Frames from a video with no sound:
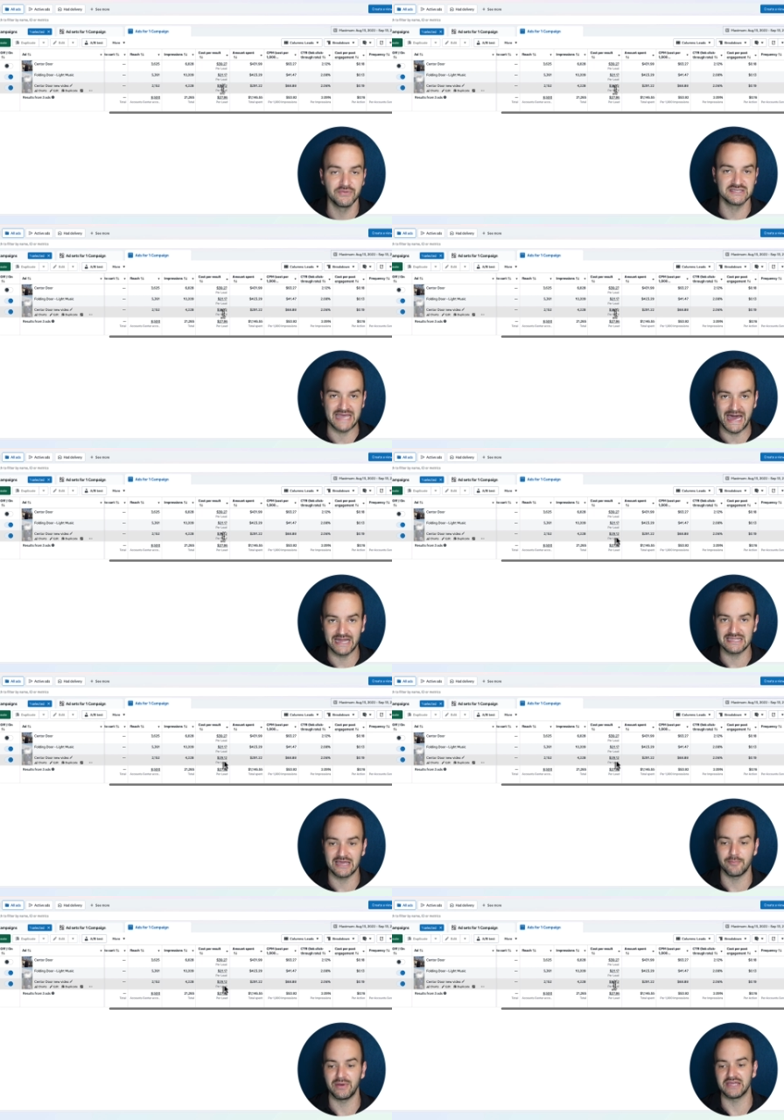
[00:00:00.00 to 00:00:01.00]
this ad
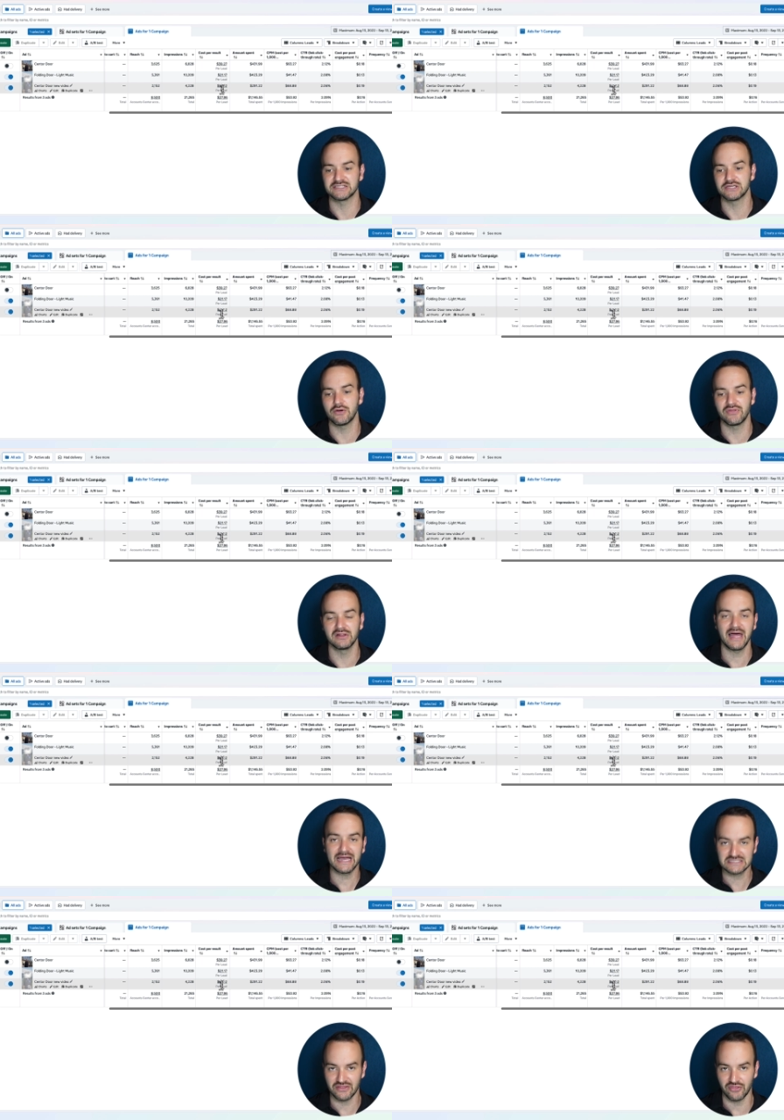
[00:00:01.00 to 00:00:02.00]
campaign. So the
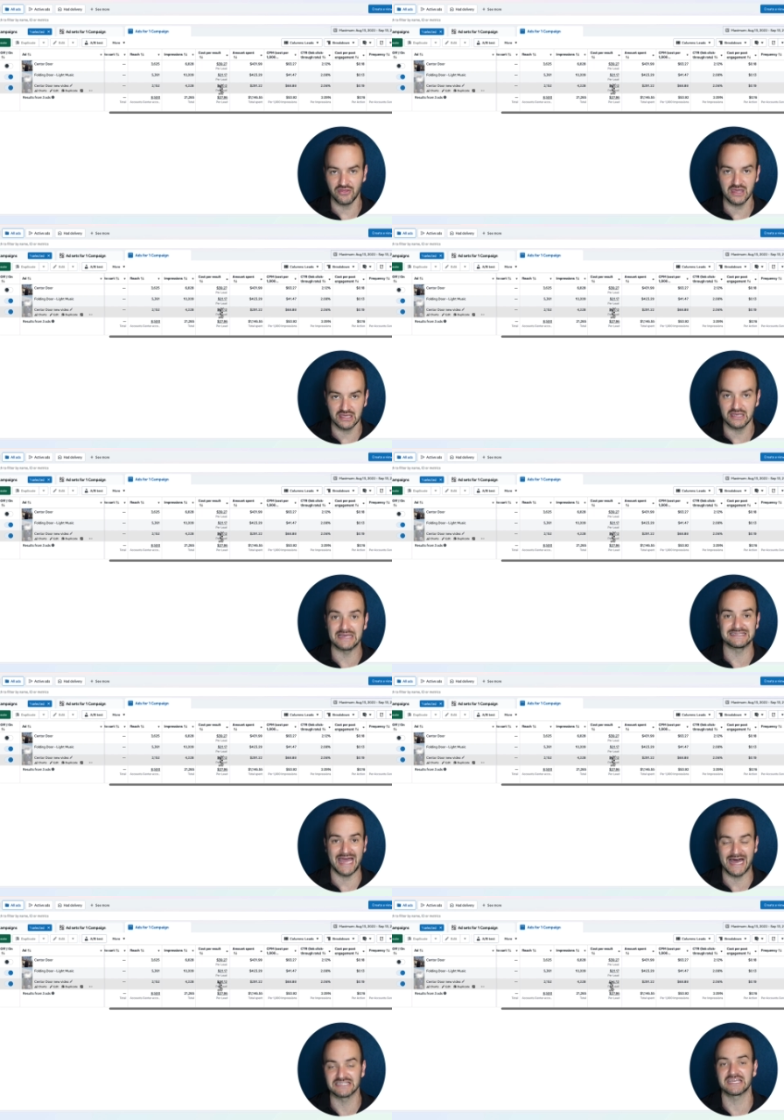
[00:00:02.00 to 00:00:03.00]
last thing is
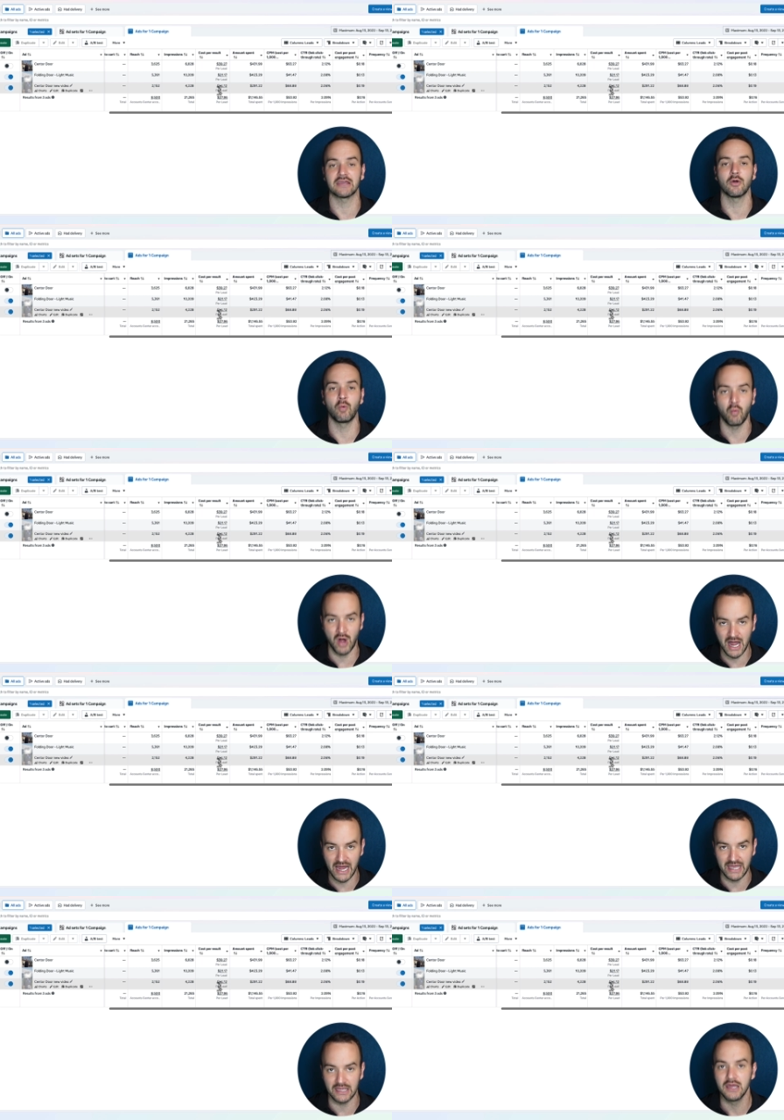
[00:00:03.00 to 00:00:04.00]
asking
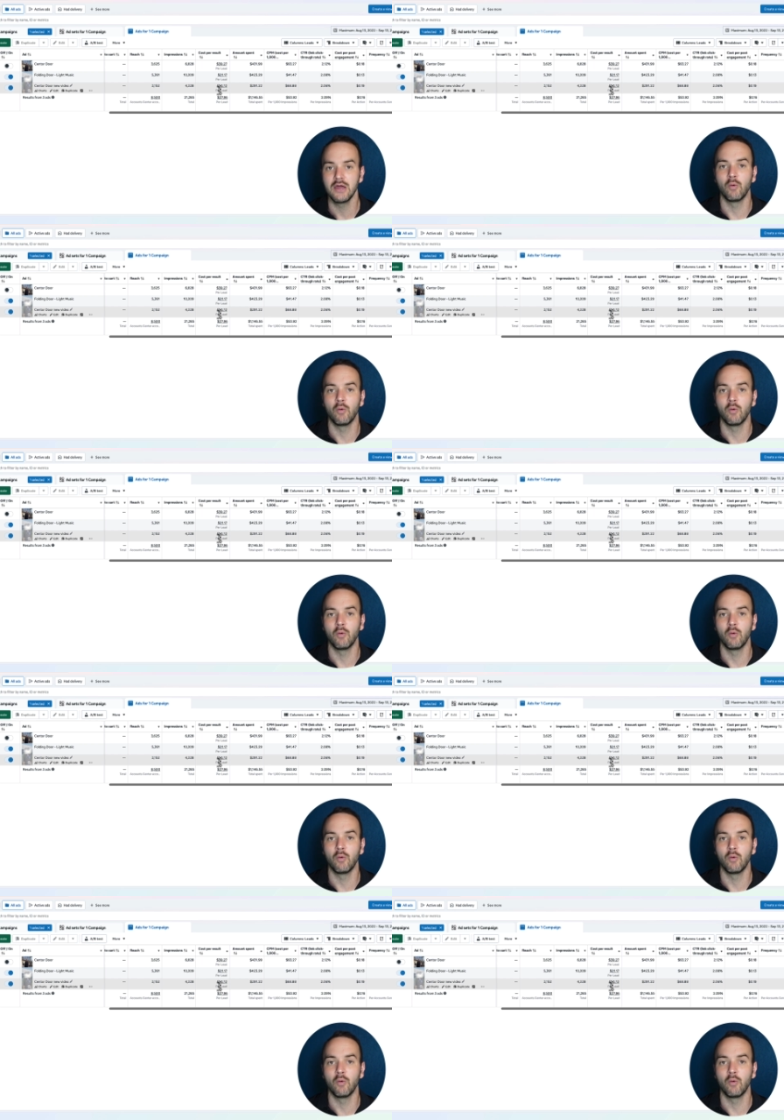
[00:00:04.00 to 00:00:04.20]
why.